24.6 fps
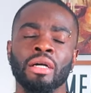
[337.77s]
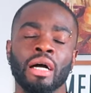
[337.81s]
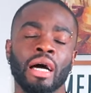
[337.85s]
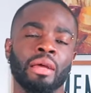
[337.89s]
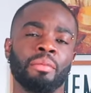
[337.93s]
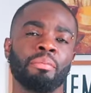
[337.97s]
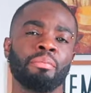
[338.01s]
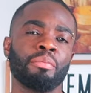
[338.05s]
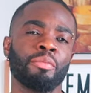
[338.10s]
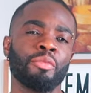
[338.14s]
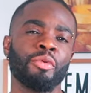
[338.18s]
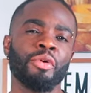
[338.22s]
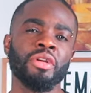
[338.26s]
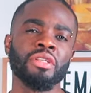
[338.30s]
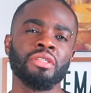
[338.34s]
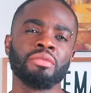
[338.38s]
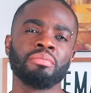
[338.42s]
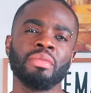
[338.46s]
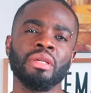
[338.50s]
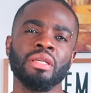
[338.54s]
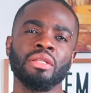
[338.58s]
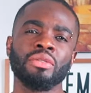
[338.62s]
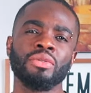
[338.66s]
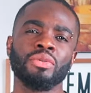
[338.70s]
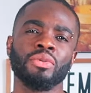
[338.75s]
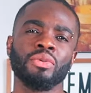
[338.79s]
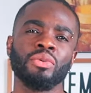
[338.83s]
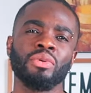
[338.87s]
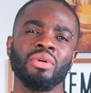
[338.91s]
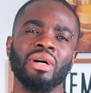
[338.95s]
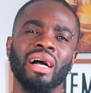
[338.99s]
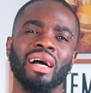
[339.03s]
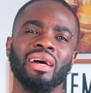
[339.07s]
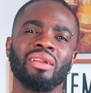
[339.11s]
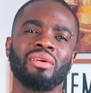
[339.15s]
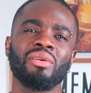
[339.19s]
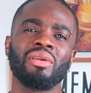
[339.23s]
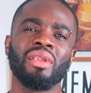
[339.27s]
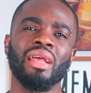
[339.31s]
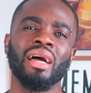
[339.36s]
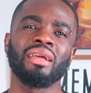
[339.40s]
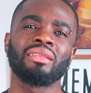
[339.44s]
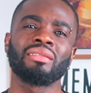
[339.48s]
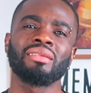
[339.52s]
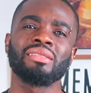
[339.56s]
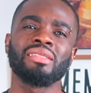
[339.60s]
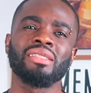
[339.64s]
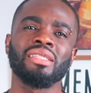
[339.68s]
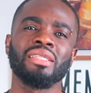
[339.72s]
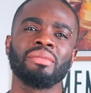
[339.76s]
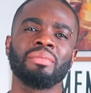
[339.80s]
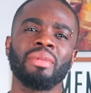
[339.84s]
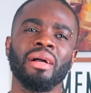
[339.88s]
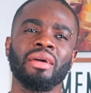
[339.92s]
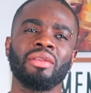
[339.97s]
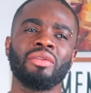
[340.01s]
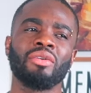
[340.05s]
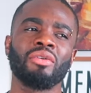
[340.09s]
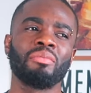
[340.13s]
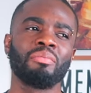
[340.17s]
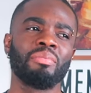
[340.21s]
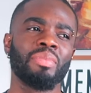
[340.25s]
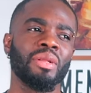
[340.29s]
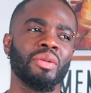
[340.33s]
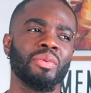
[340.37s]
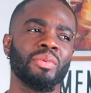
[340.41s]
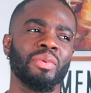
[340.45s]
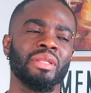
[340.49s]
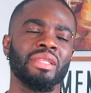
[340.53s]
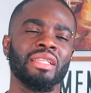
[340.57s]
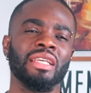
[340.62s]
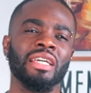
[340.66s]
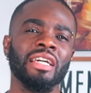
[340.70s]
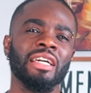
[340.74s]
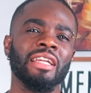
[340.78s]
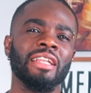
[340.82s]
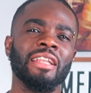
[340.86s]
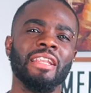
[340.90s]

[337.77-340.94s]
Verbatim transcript: And reason being too, I don't like to see my dumpling with